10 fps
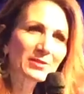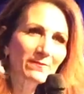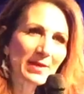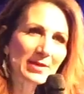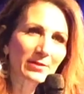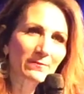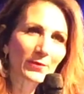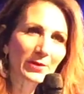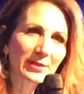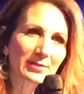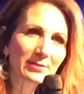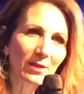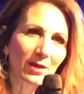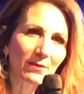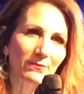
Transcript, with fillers: captivated for his love.